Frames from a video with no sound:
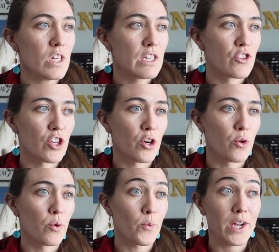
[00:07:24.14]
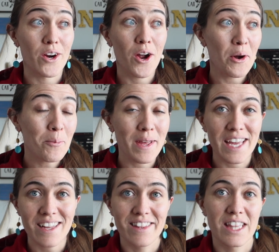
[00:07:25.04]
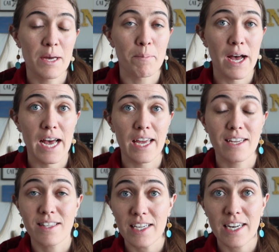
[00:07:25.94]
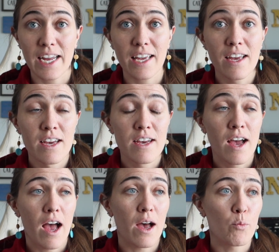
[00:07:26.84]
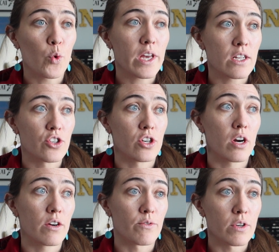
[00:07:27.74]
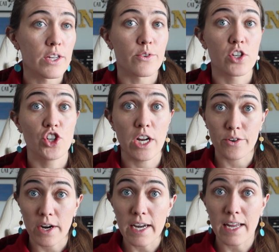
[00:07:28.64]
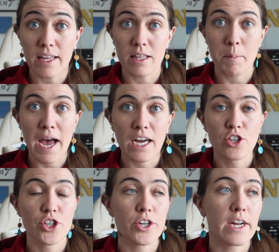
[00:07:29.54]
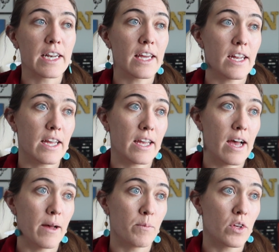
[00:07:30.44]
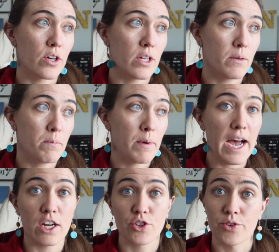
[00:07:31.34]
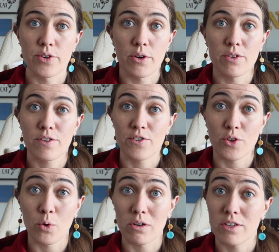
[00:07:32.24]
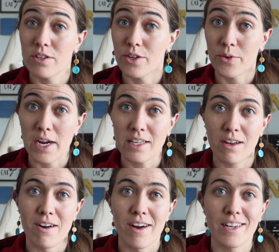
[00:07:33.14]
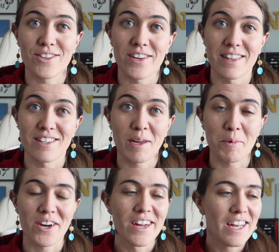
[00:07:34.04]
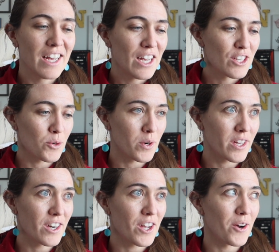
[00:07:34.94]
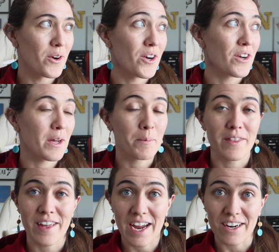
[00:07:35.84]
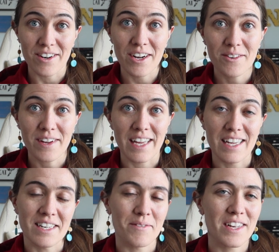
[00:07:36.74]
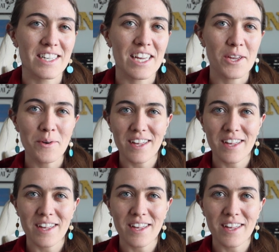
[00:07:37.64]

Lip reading: So we are hoping that by seeding, we can start really regenerating the pasture and getting good pasture growth for the horses to graze on during the summer. So we're gonna go hook up the harrow, and I'm gonna take you with